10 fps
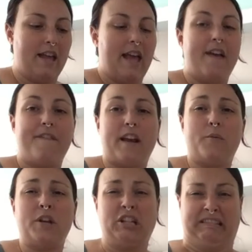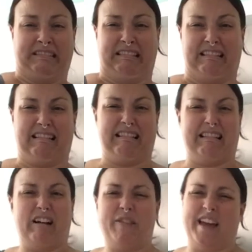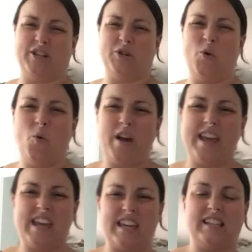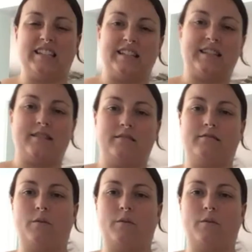If anyone, oh, that noise.